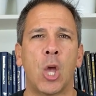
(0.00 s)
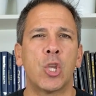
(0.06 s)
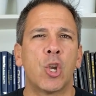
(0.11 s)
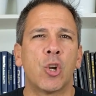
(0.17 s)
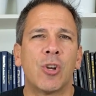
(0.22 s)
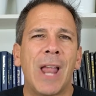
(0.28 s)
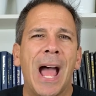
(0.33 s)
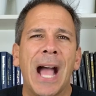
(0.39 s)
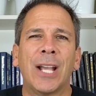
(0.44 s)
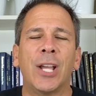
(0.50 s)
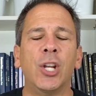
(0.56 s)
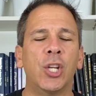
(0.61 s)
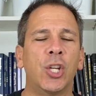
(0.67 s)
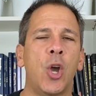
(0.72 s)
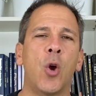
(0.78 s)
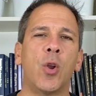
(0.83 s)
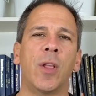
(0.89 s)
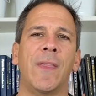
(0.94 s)
you're not going
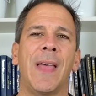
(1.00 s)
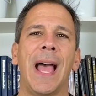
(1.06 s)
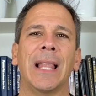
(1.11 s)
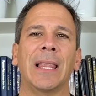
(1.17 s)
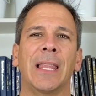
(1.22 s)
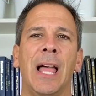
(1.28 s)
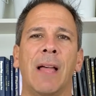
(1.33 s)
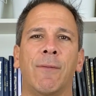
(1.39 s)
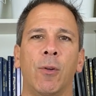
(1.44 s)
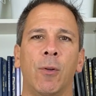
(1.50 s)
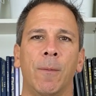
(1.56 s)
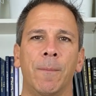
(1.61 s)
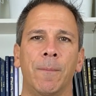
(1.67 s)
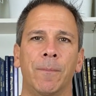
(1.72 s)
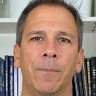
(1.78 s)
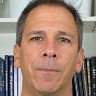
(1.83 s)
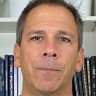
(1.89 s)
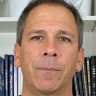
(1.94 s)
to go to that
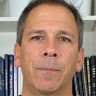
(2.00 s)
level